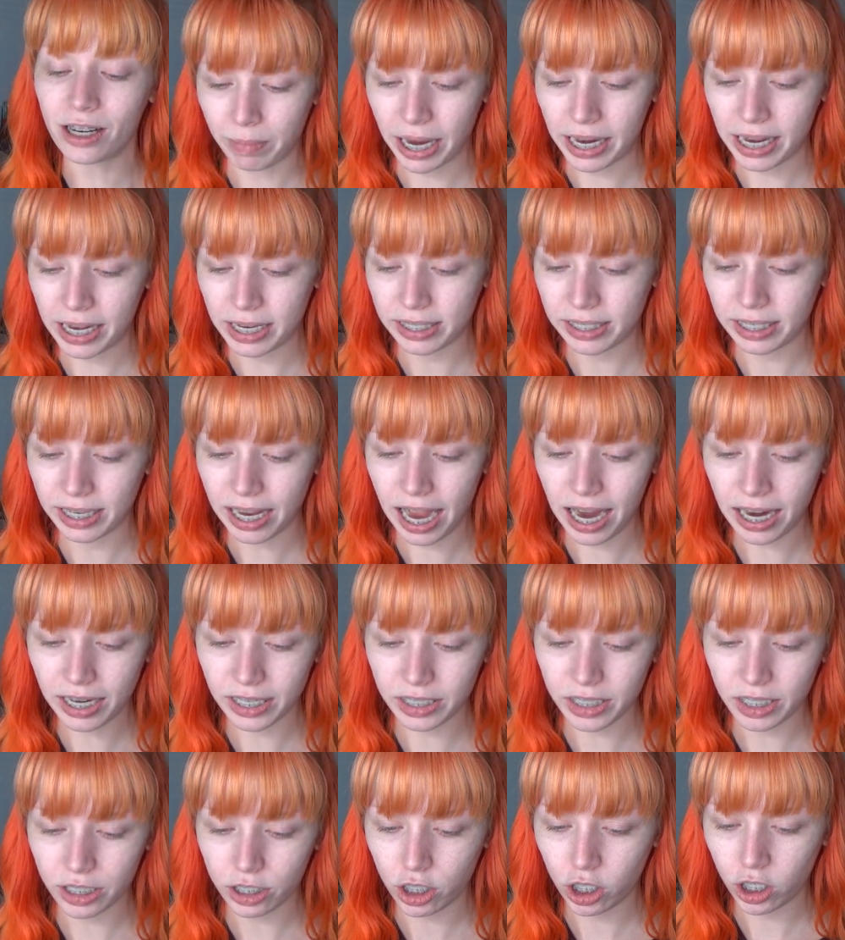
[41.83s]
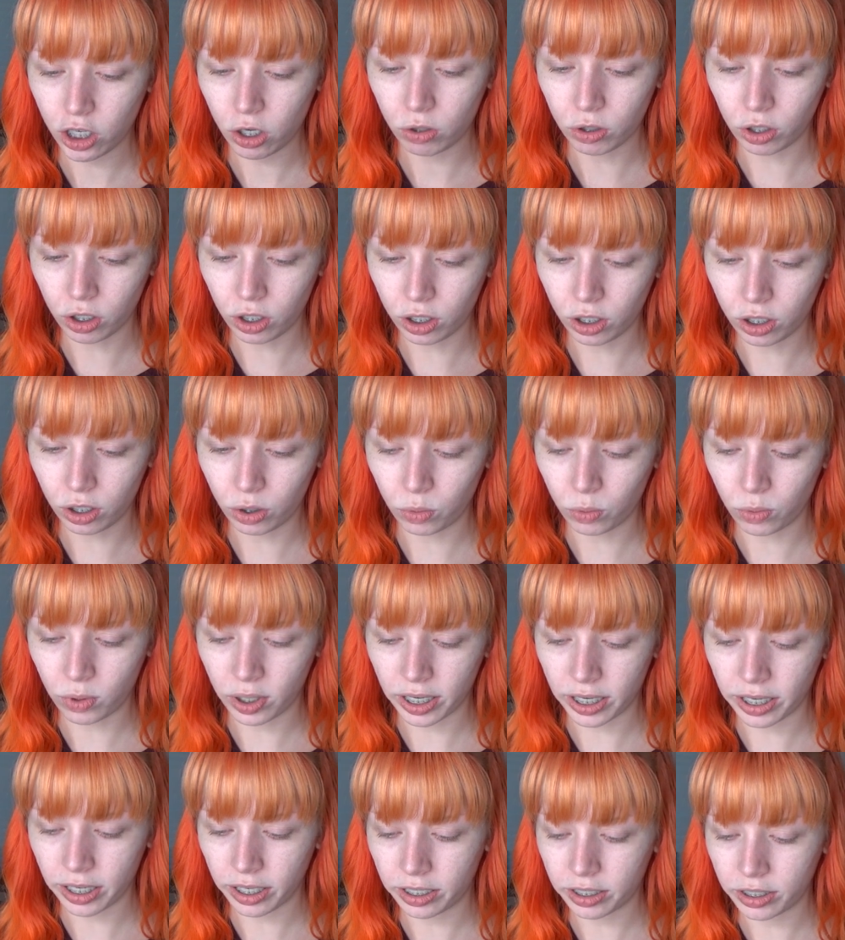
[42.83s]
My exact total
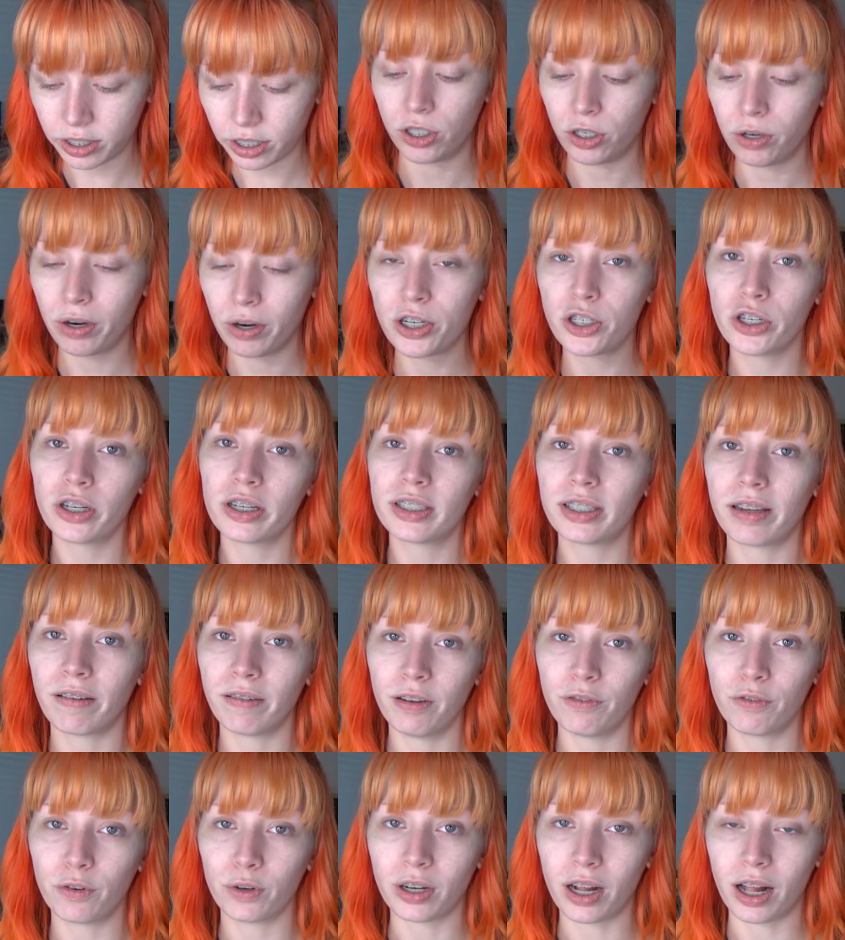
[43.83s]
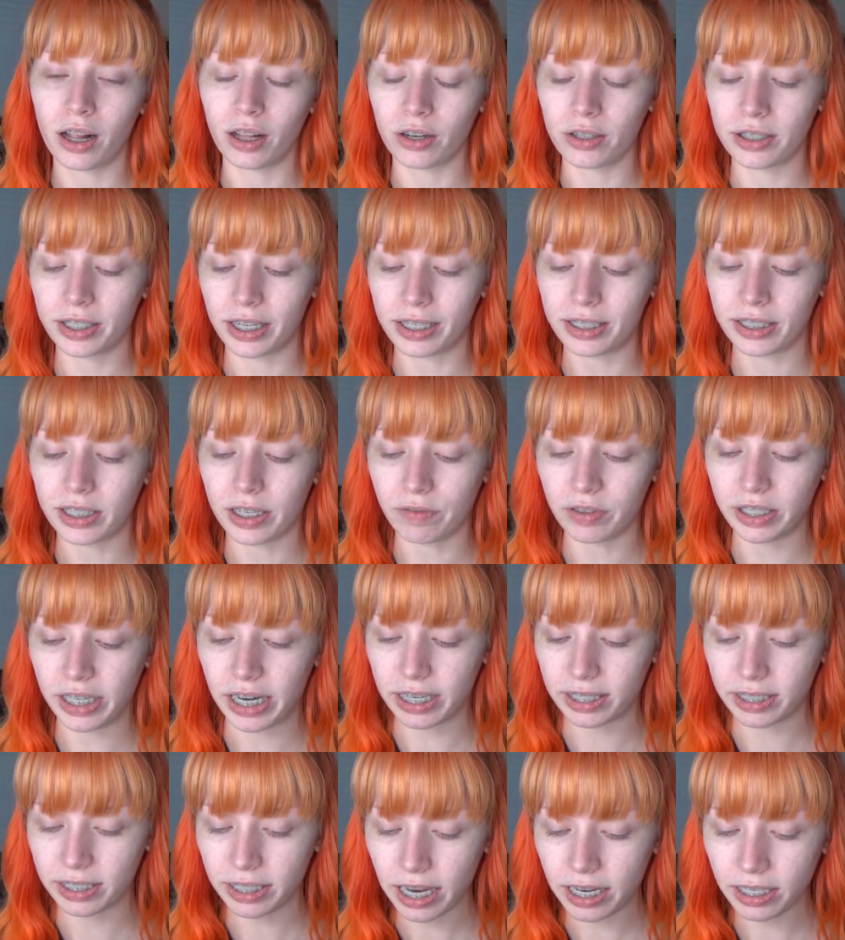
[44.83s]
was
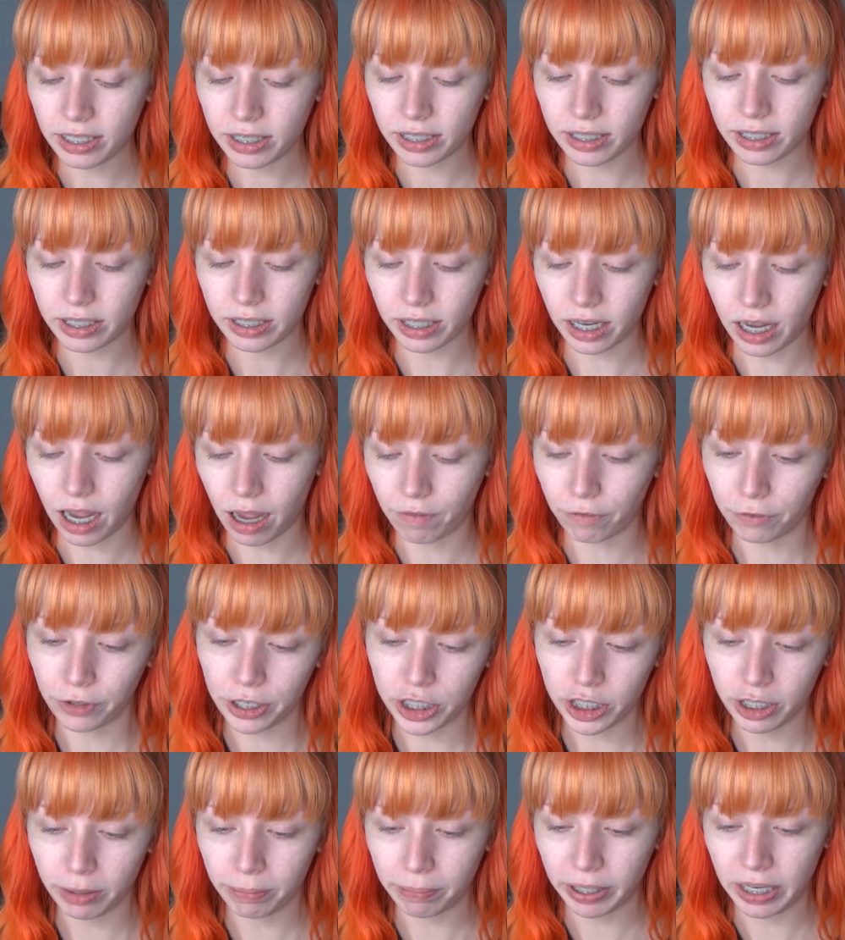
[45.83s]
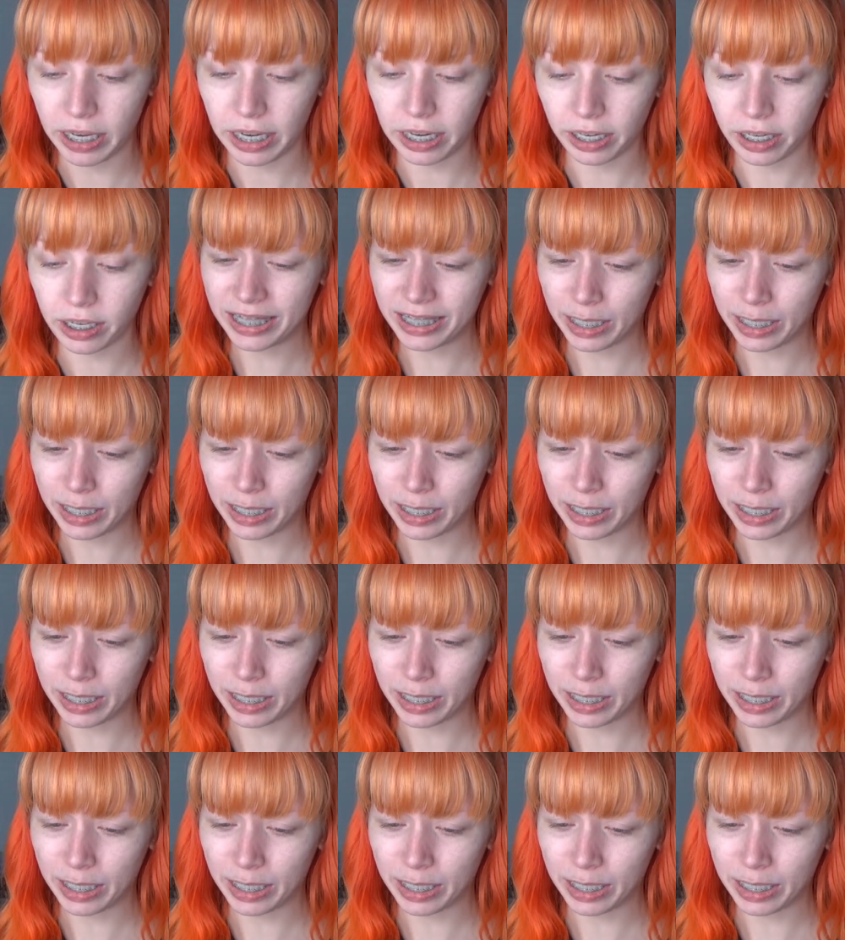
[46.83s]
$274.78, free shipping.